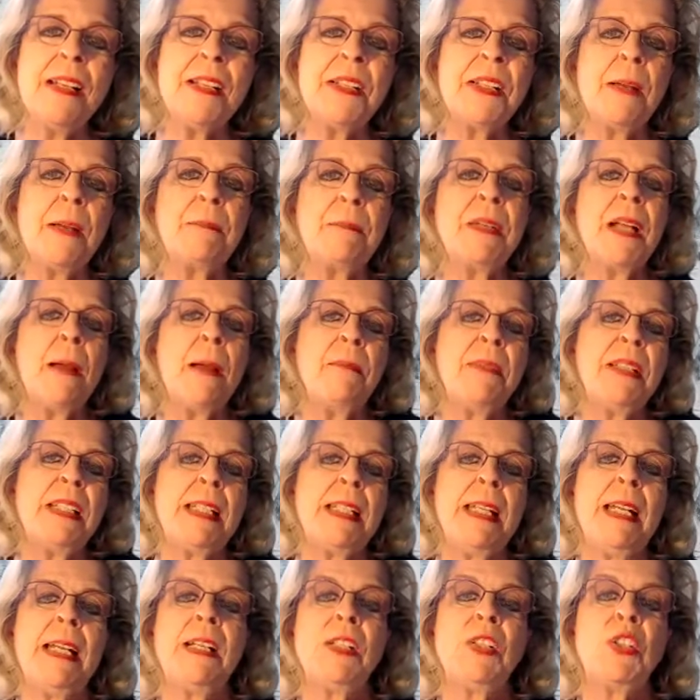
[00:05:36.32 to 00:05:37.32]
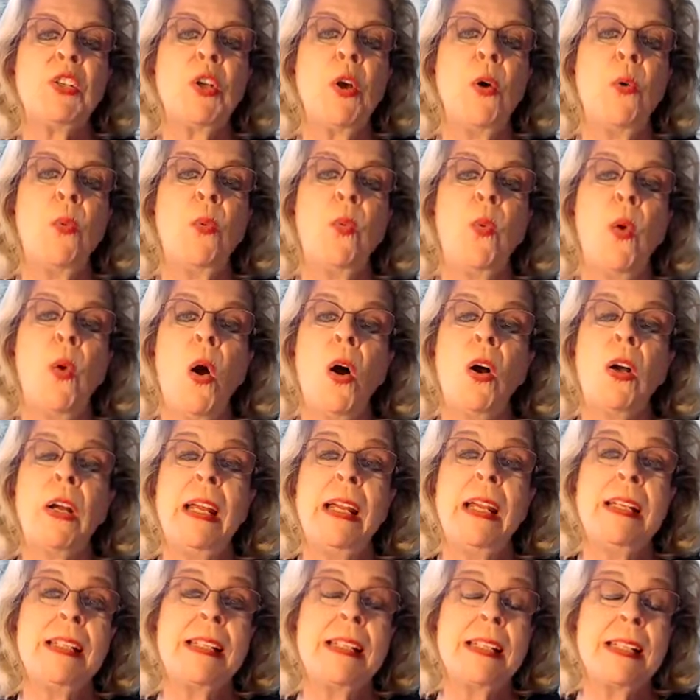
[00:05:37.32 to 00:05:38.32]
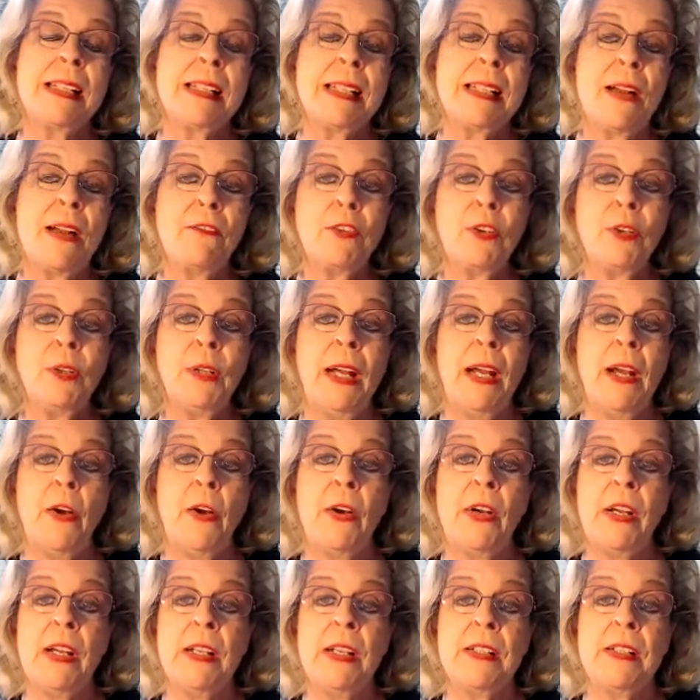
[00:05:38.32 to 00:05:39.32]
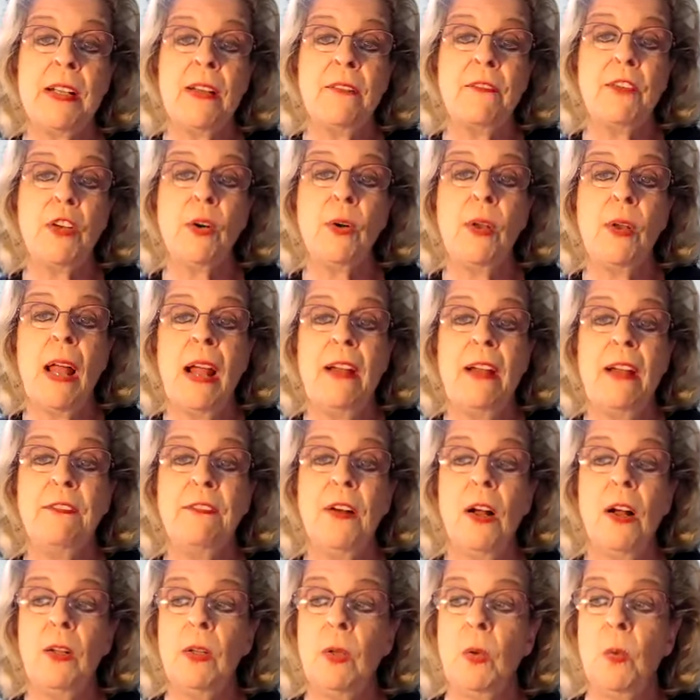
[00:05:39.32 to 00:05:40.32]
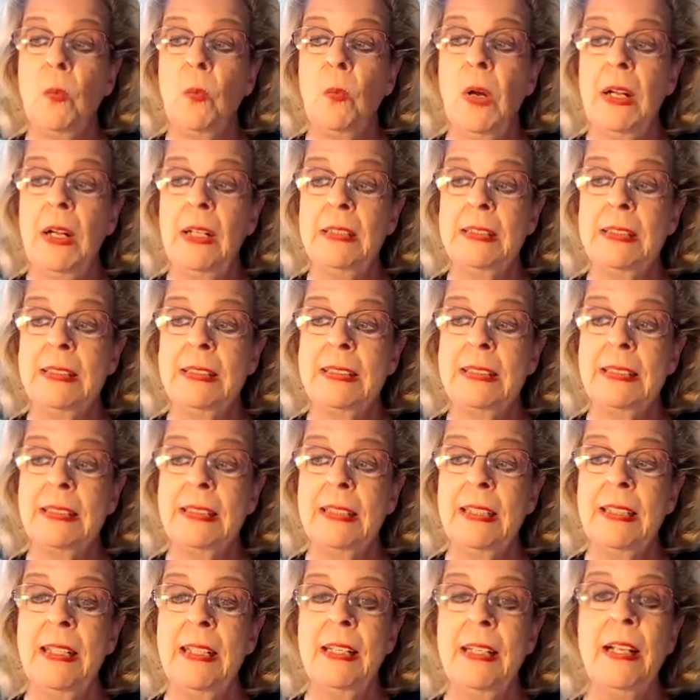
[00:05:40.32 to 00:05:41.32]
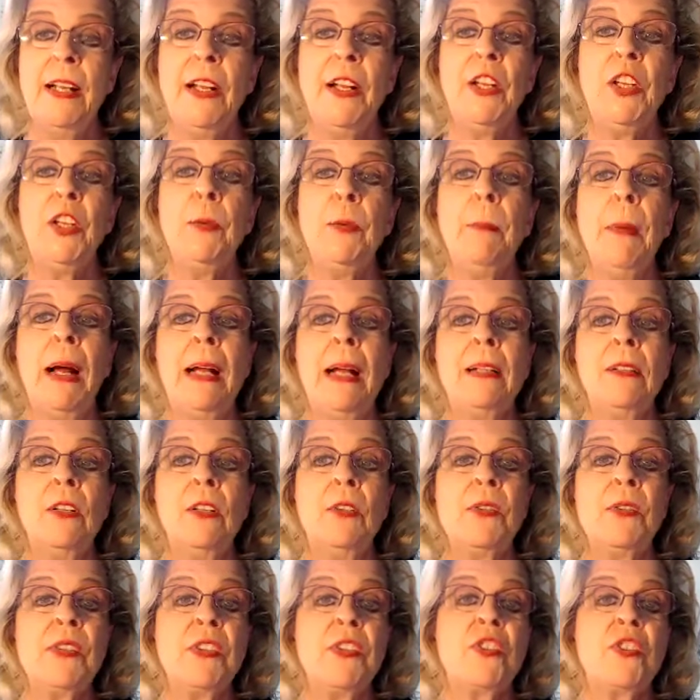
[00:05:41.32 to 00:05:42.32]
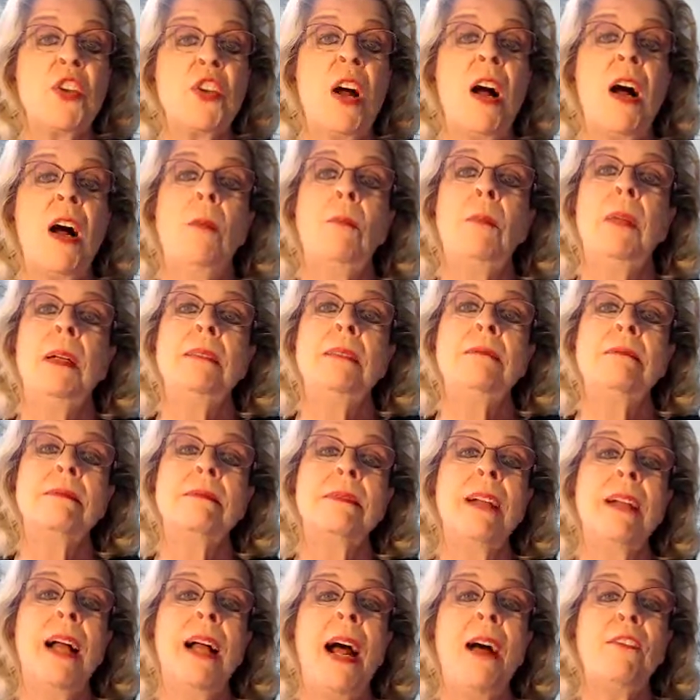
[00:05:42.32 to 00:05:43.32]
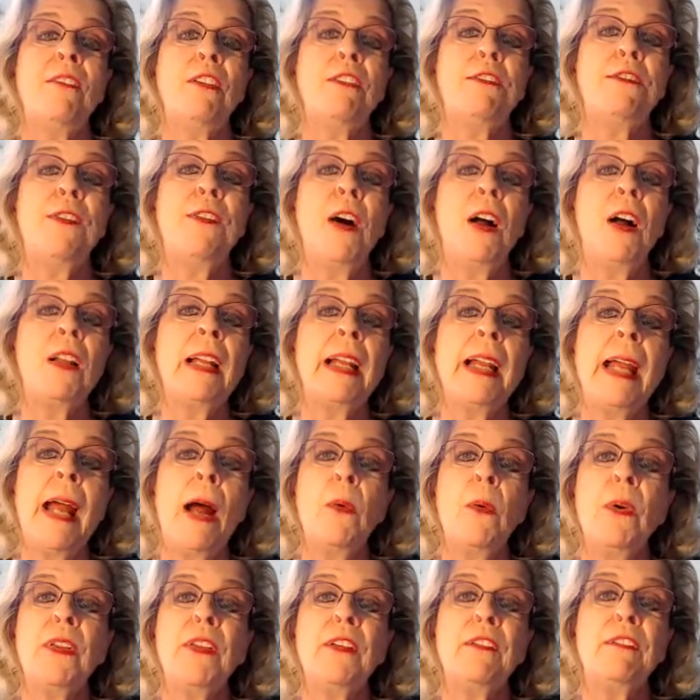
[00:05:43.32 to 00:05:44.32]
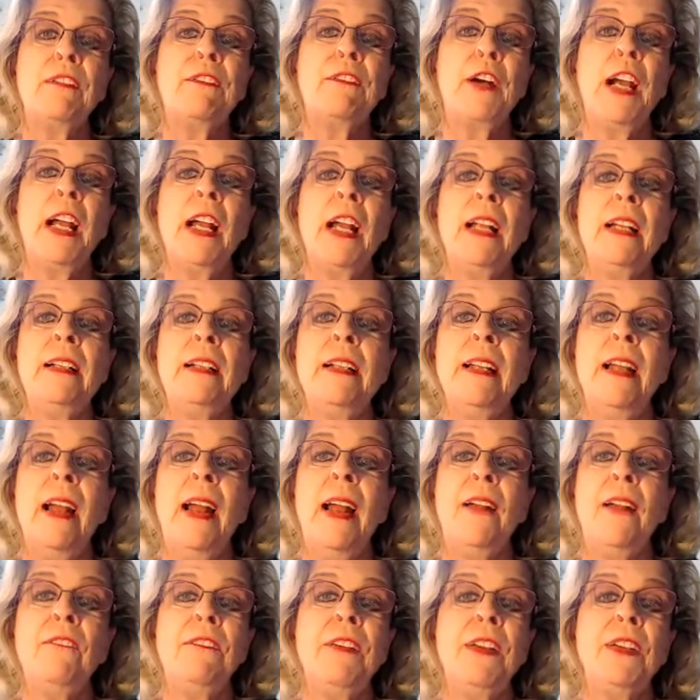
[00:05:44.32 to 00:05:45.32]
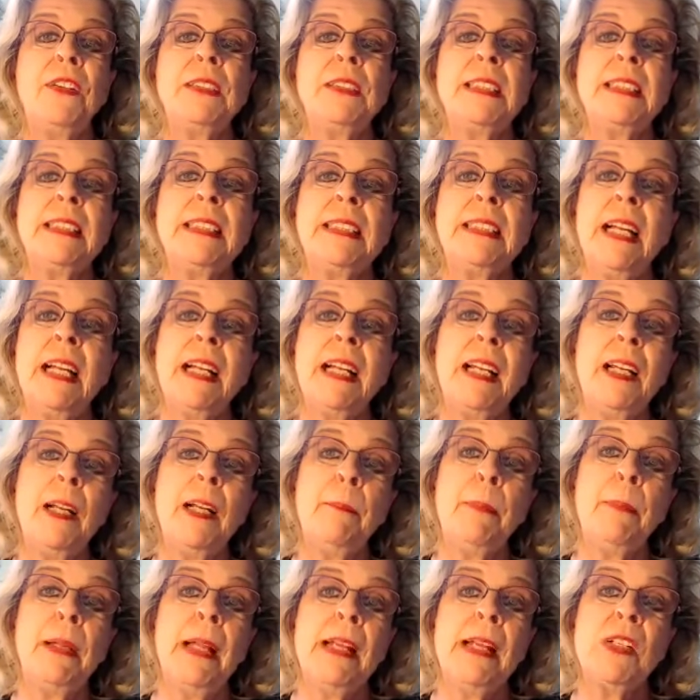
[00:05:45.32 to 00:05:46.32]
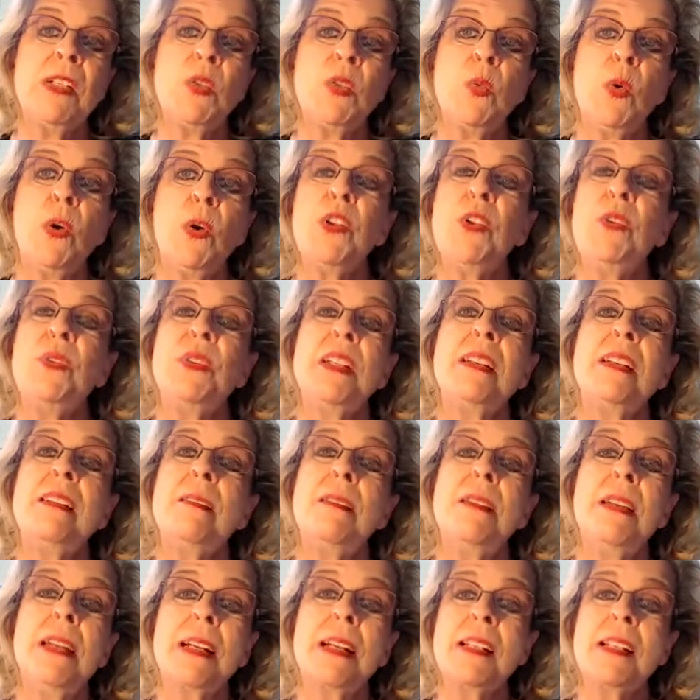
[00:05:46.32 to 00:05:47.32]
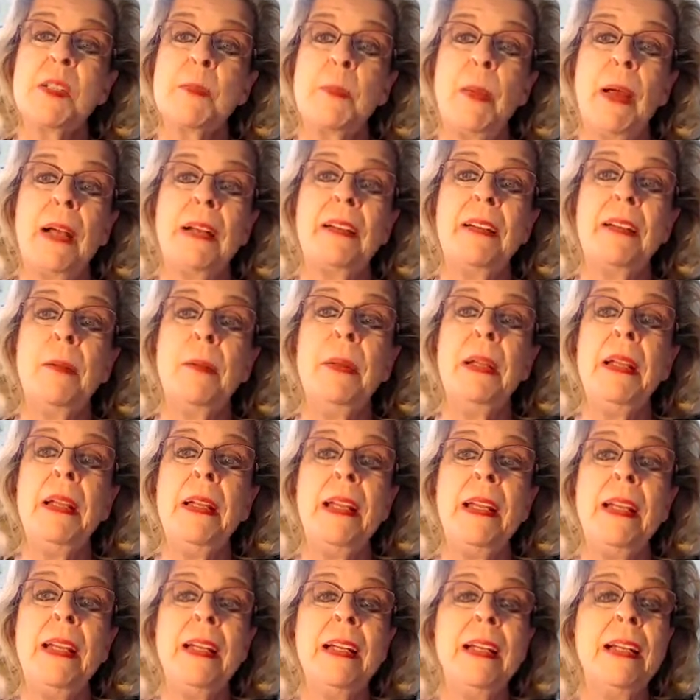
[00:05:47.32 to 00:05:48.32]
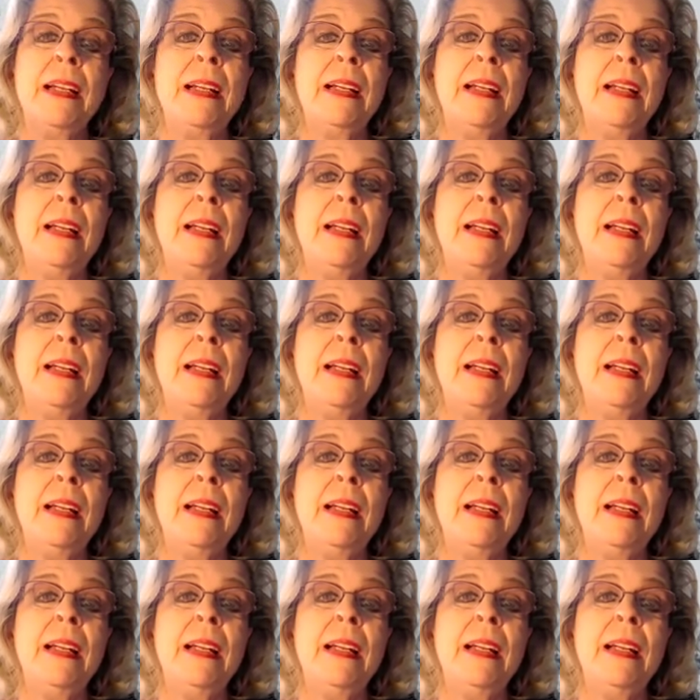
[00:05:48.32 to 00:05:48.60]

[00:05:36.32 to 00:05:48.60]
Sometimes things go wrong in several areas of your life all at once. You might lose a job, have a falling out with a friend, and feel stuck in a place where you didn't expect to be.